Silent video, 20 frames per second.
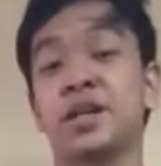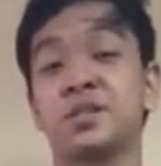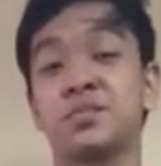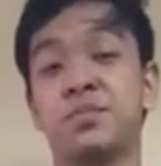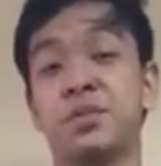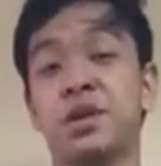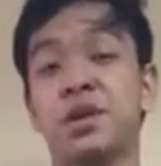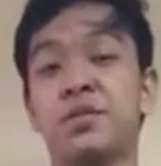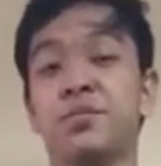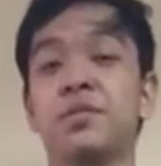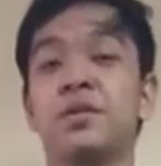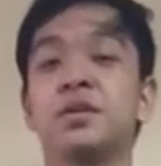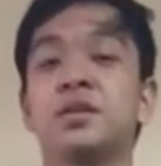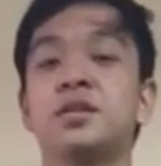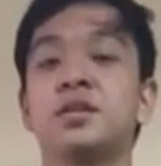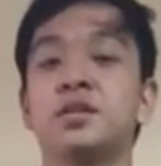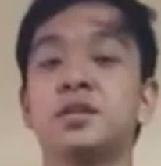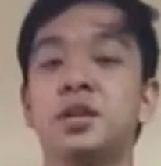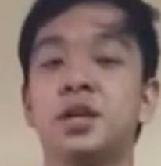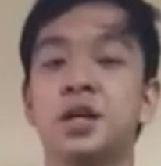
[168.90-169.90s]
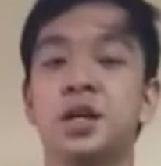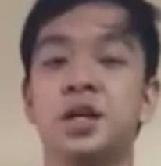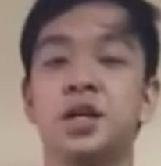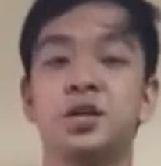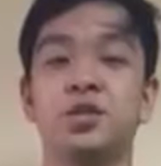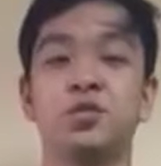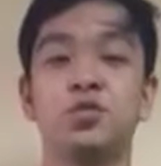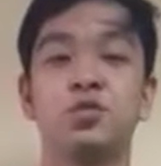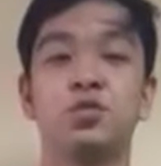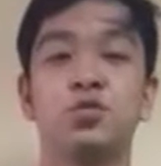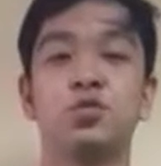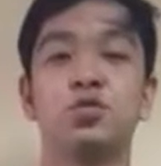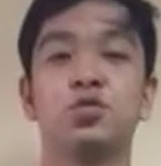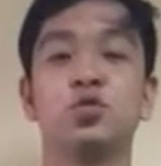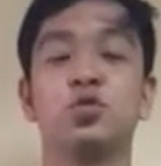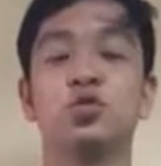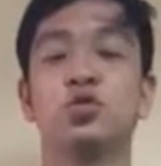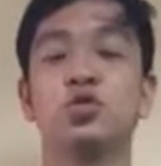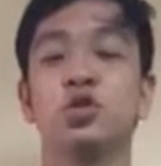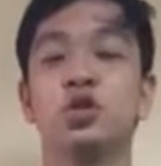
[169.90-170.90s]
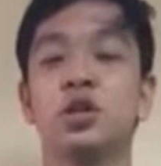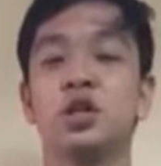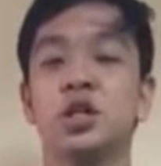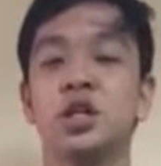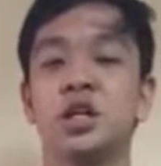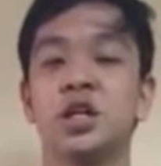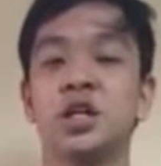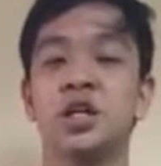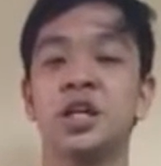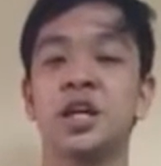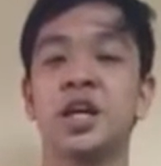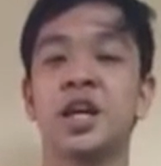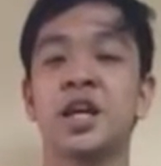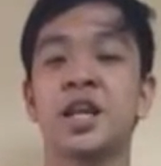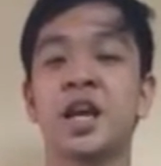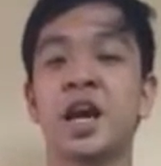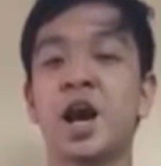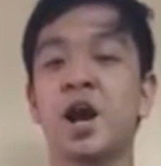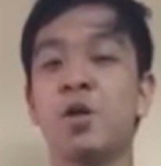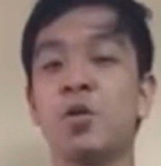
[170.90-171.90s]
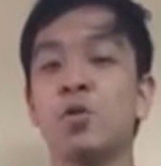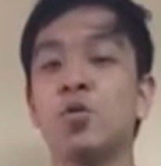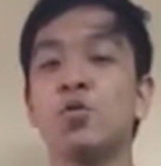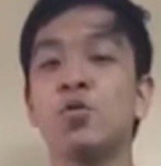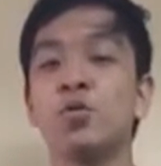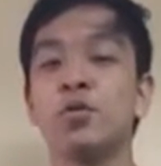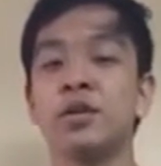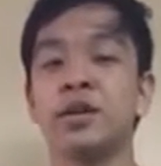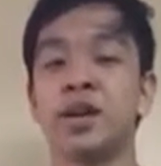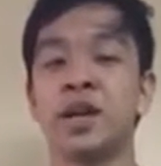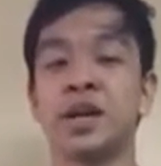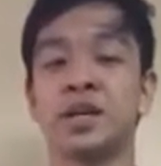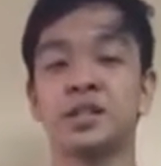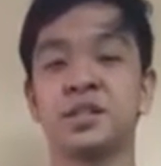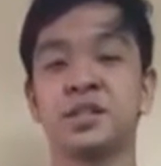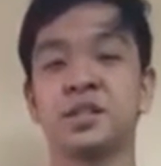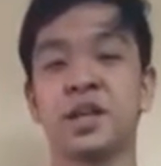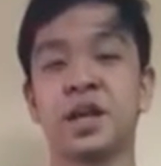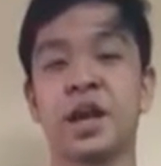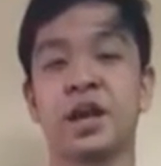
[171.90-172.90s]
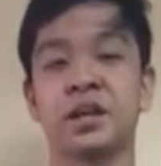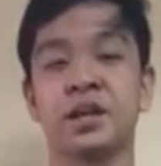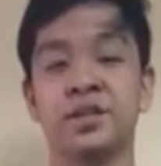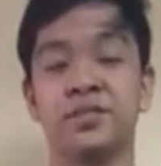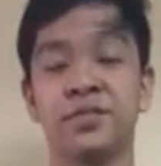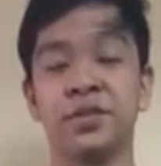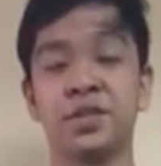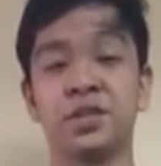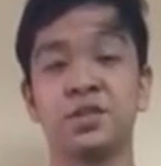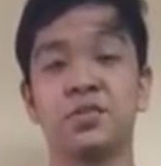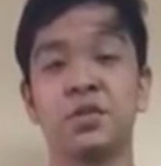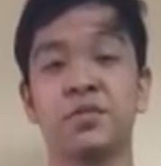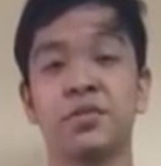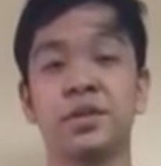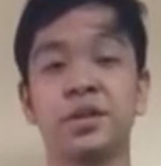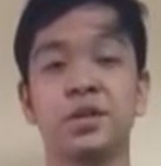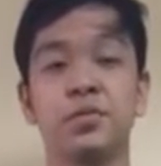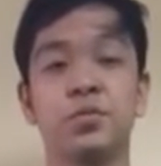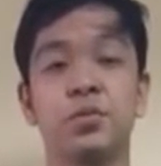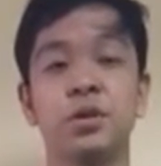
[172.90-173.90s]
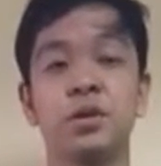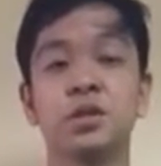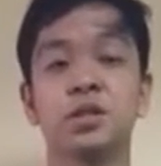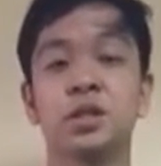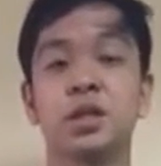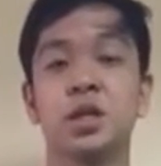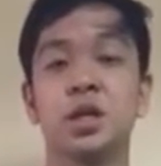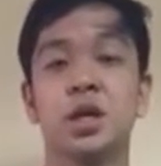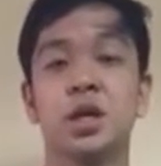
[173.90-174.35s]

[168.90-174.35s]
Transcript: experiment to indicate how does artificial gravity works.